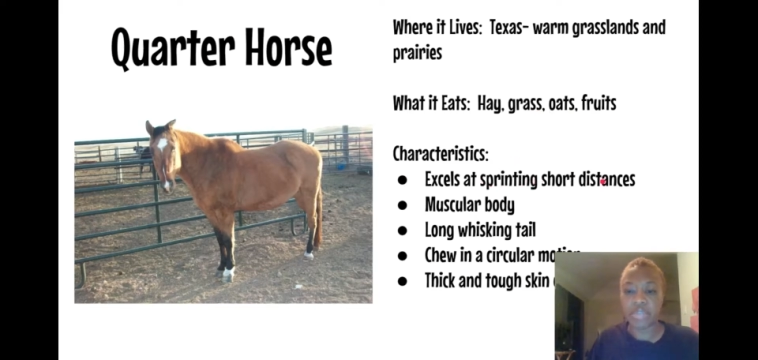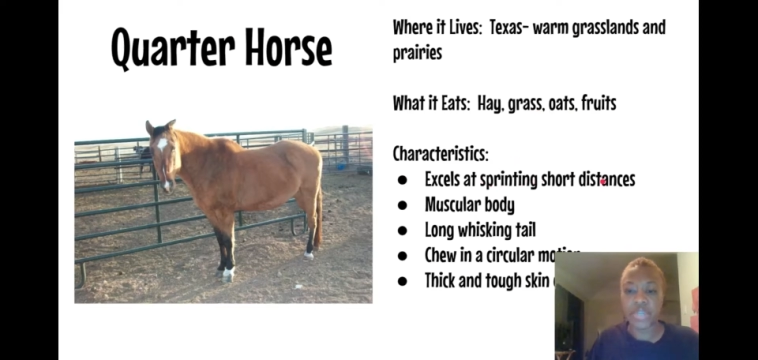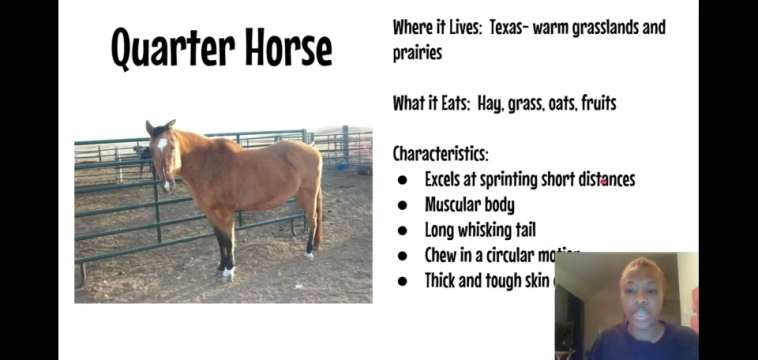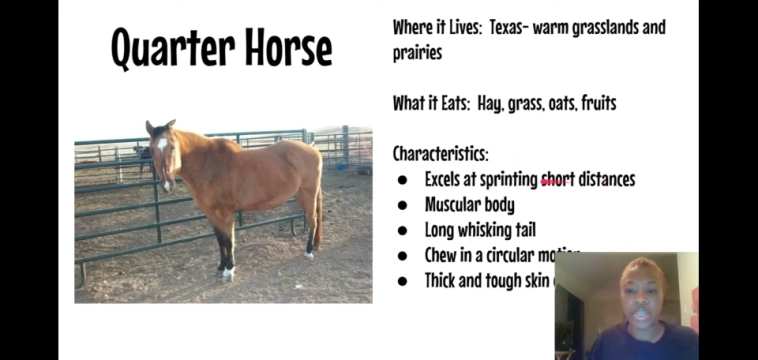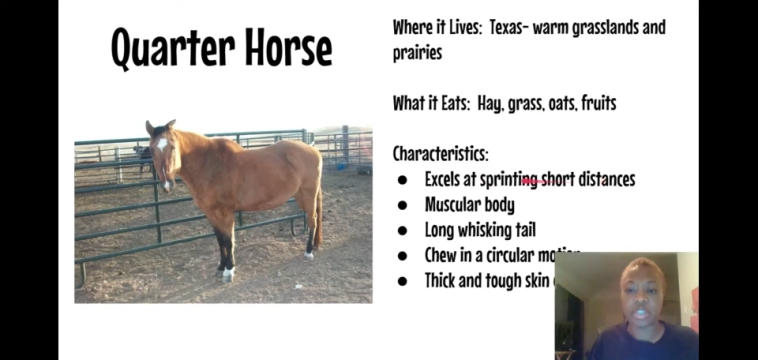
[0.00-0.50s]
If
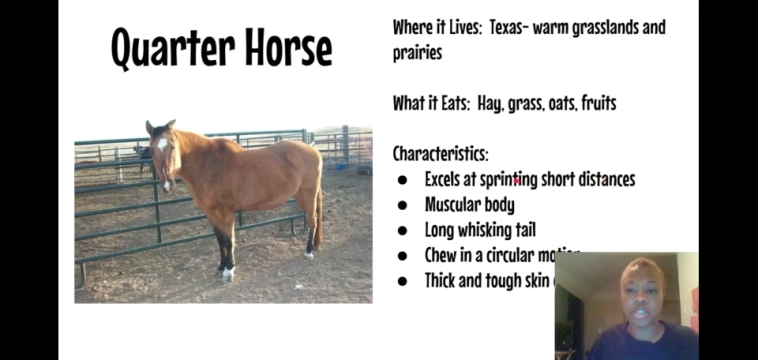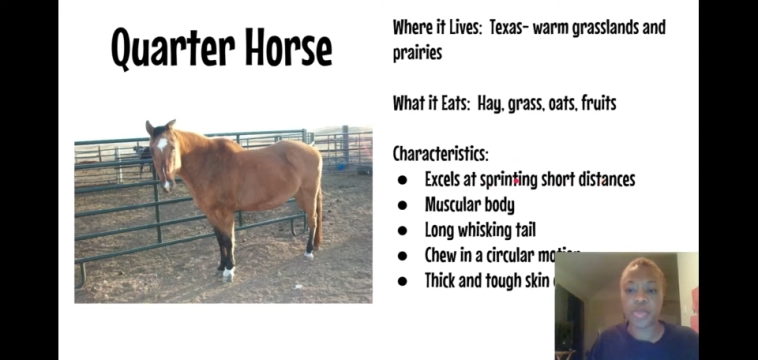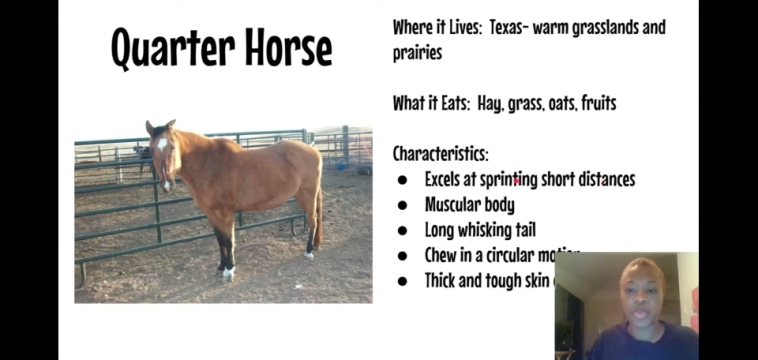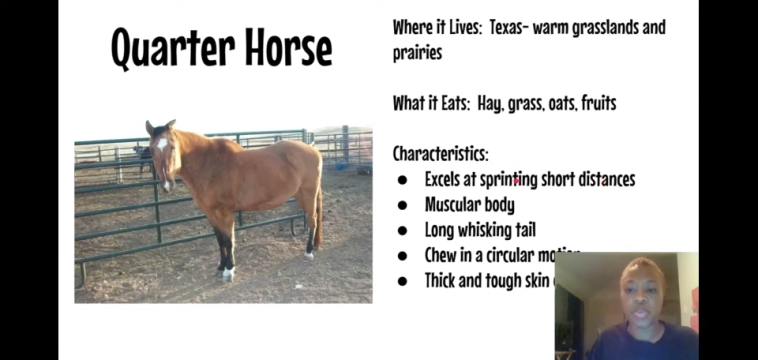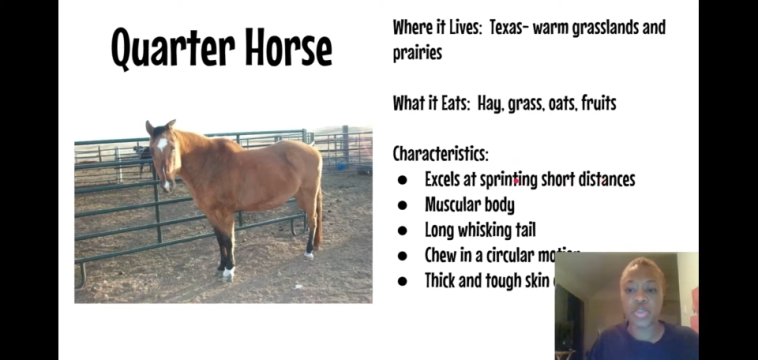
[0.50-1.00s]
it gets
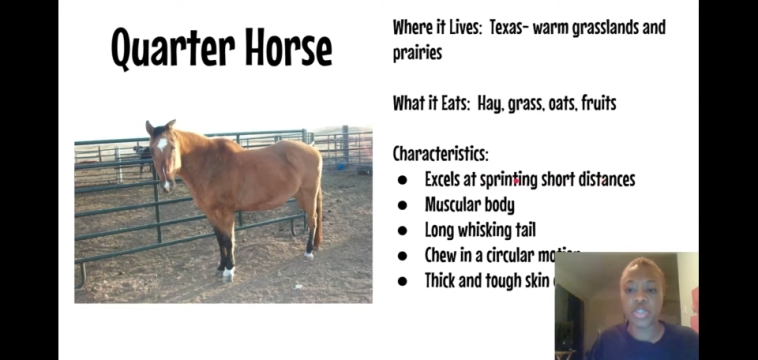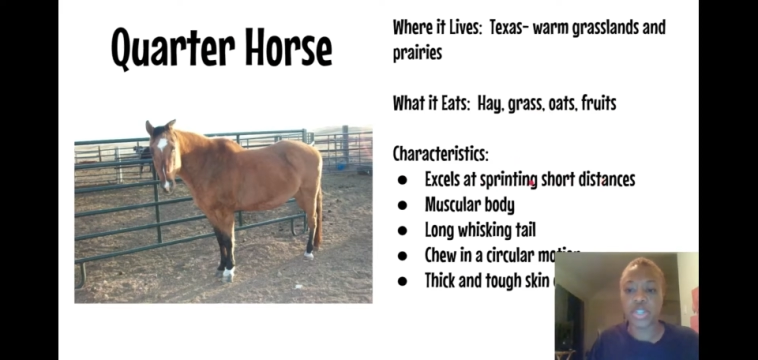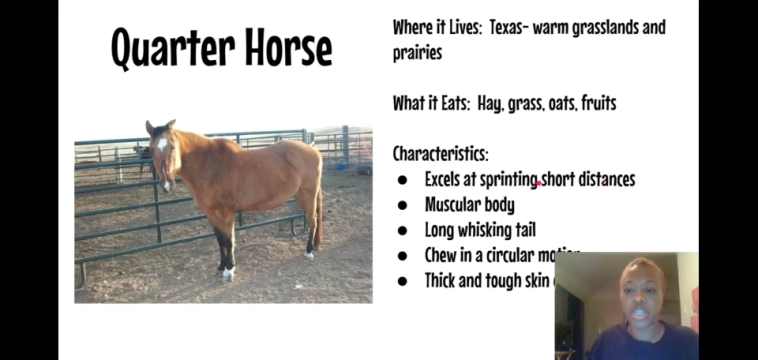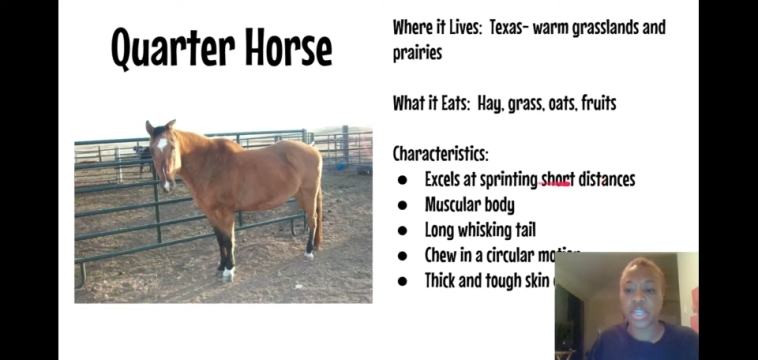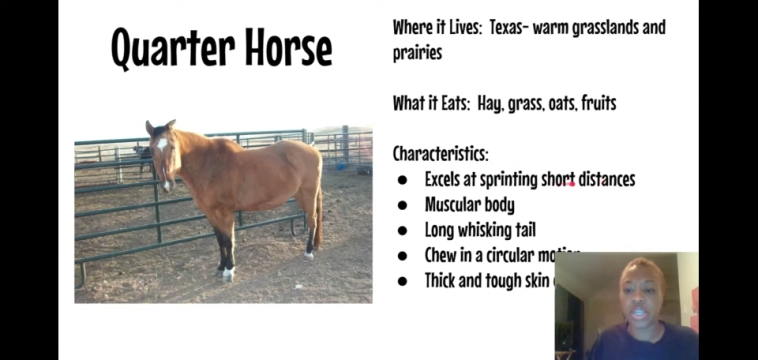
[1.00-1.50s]
spooked
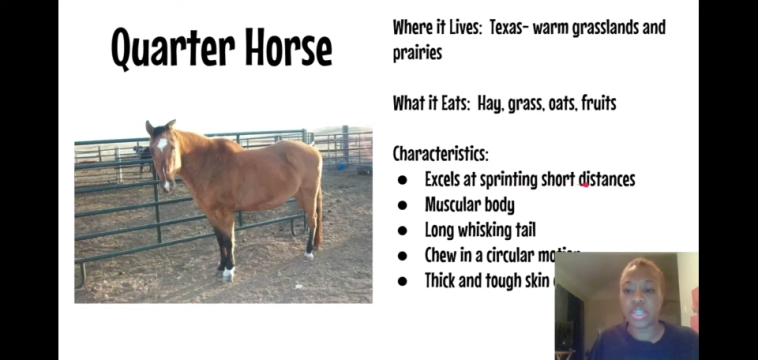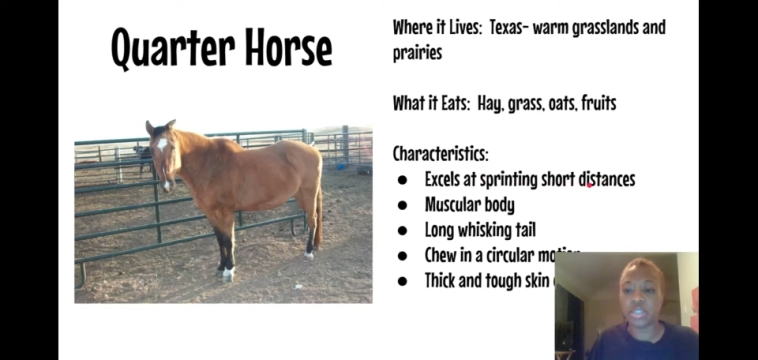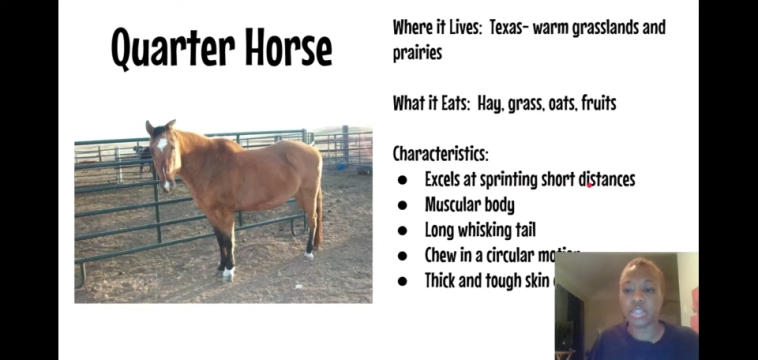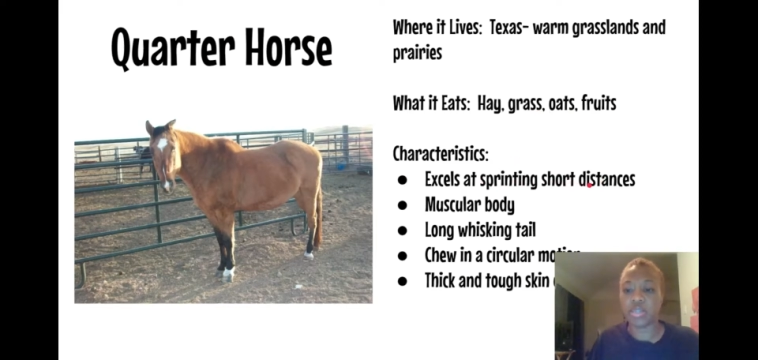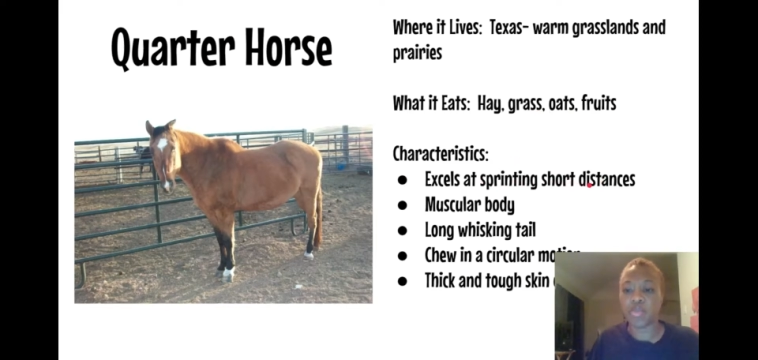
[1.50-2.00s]
or it needs to